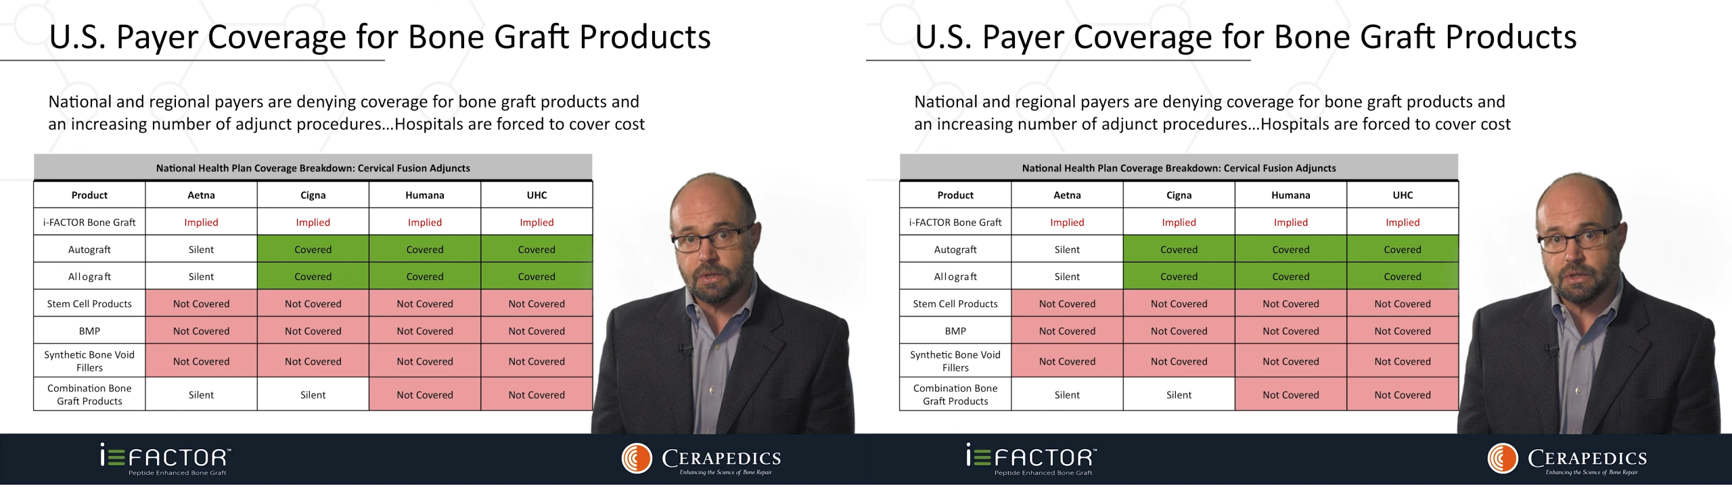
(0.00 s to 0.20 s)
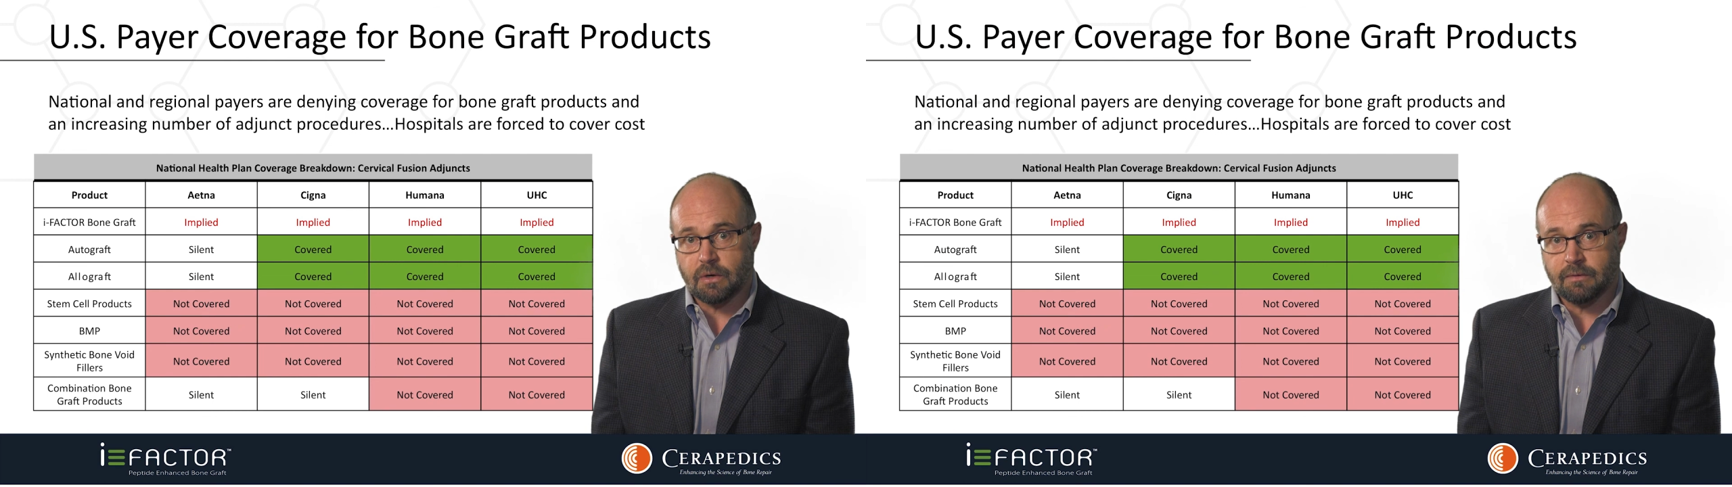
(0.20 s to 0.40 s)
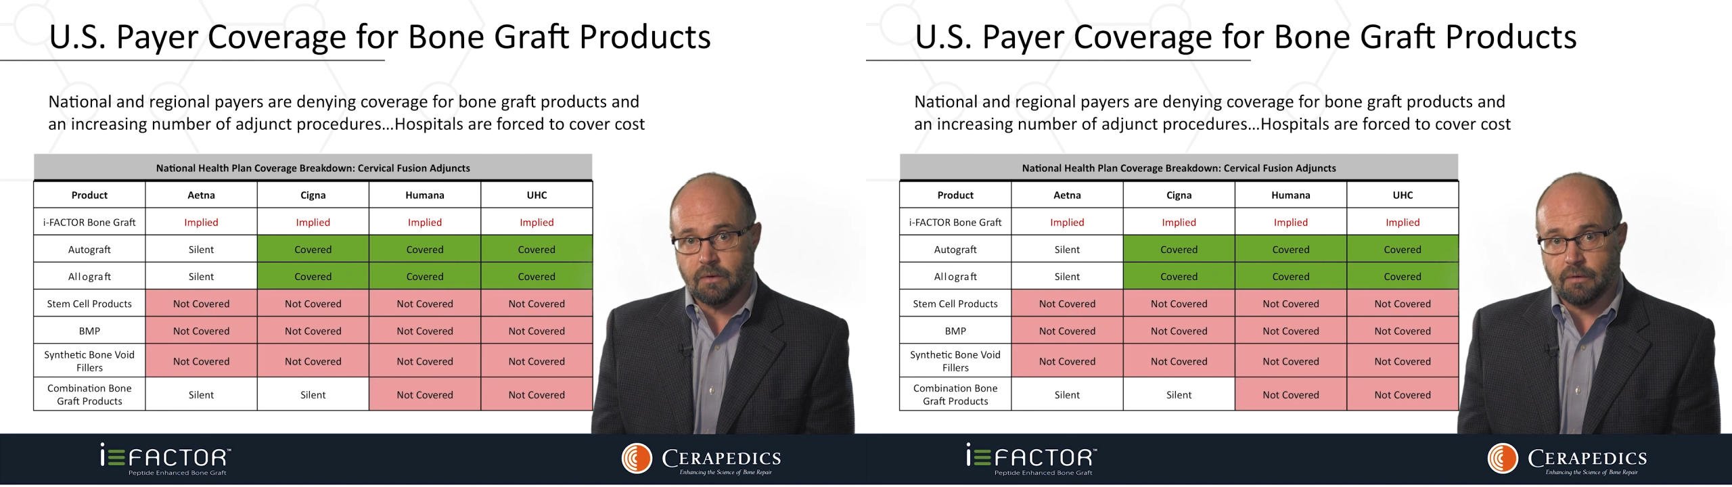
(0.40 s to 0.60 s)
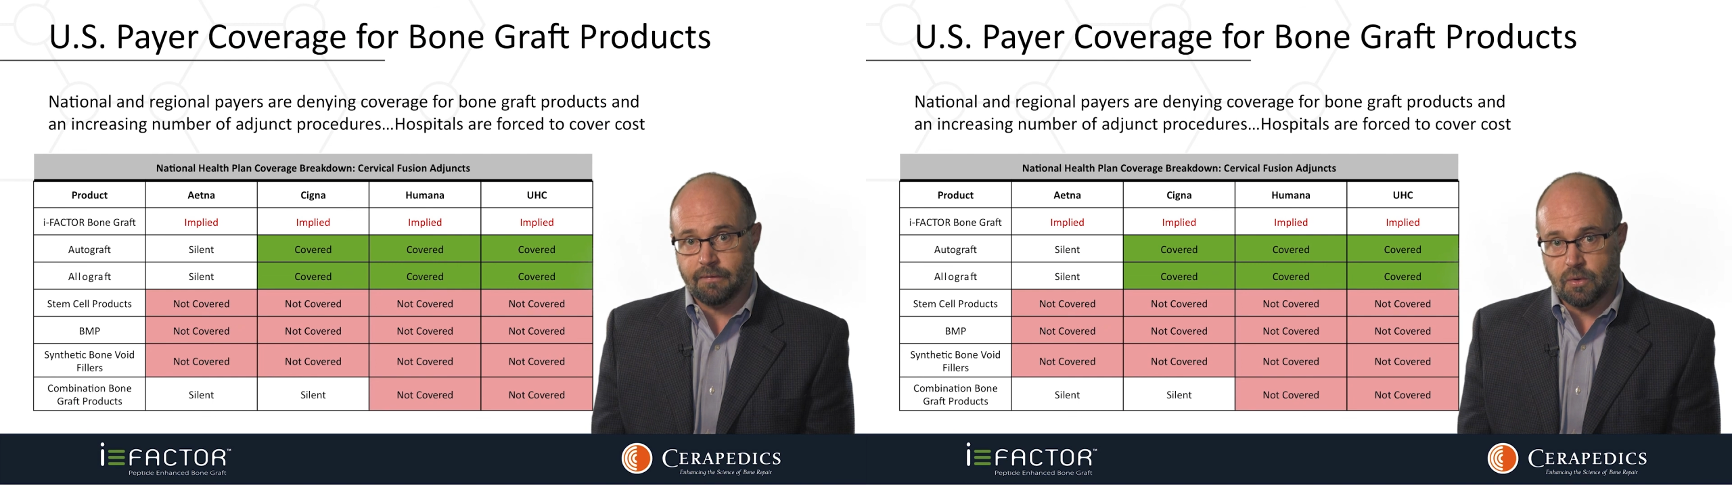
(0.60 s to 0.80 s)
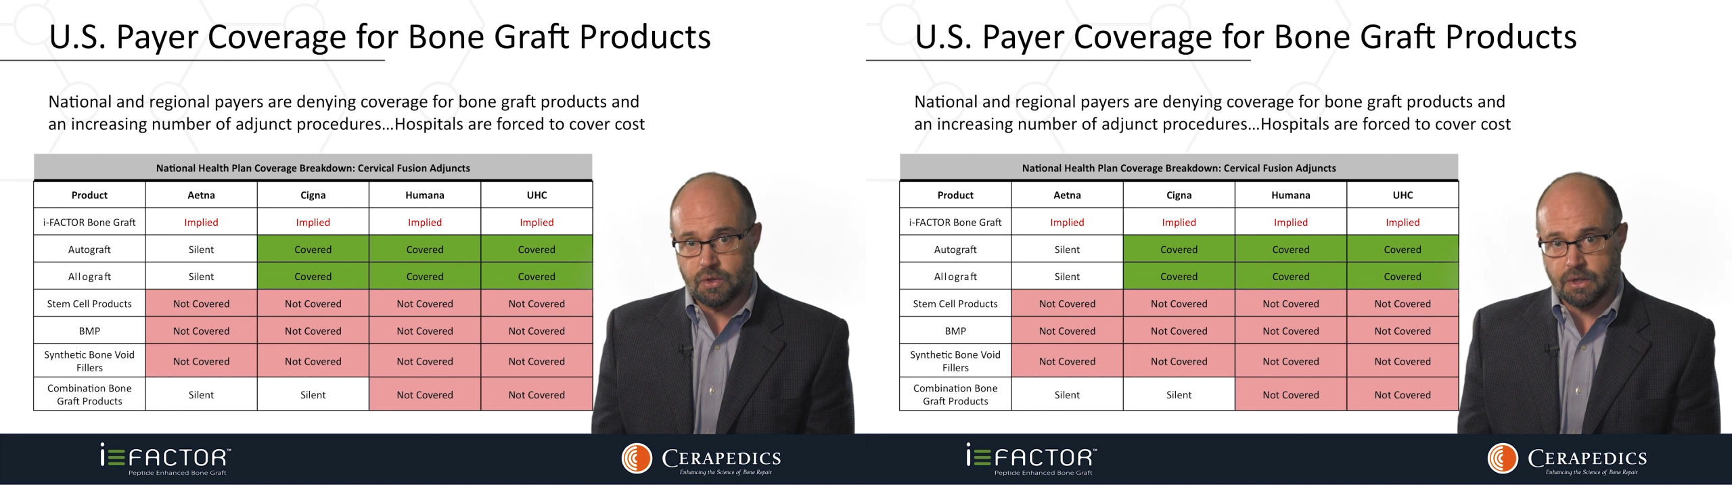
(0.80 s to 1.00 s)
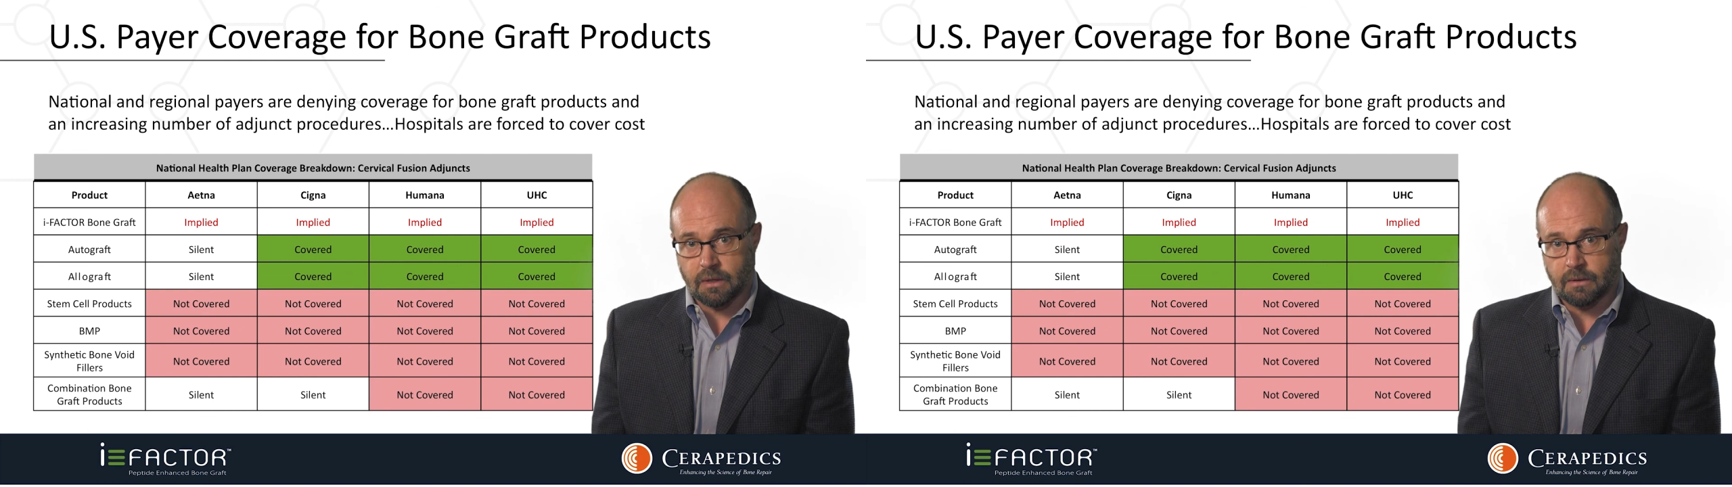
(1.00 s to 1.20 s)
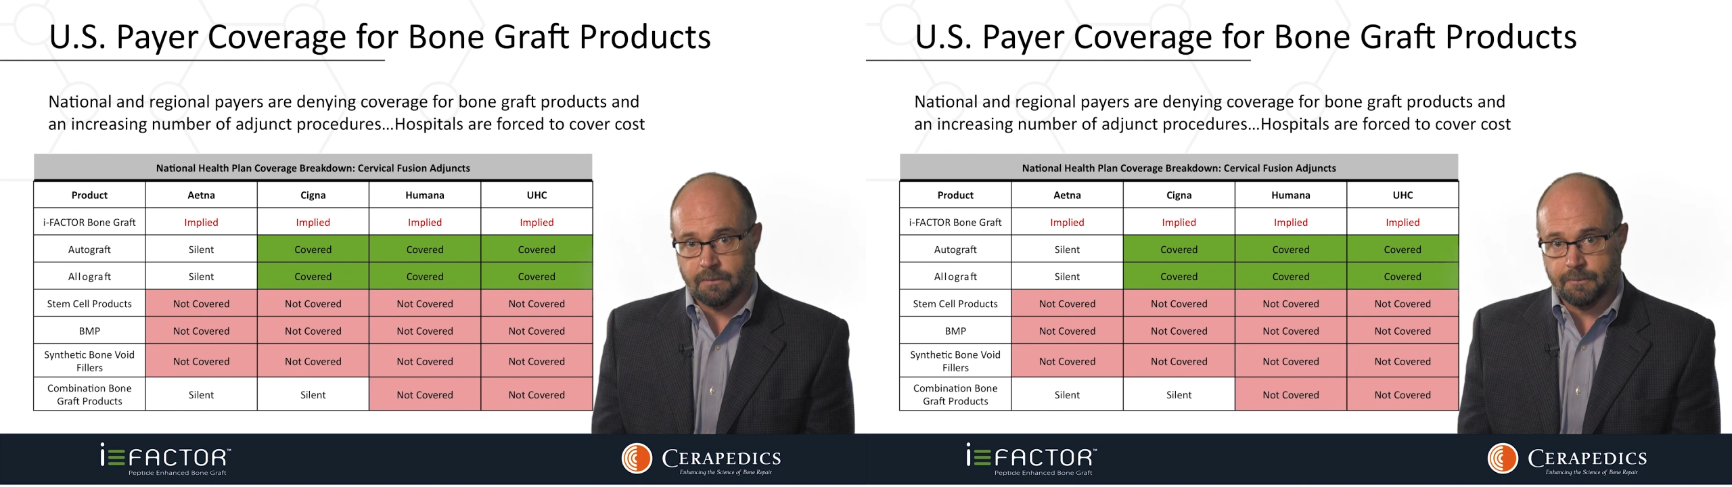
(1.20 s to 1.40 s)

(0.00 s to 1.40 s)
cervical fusion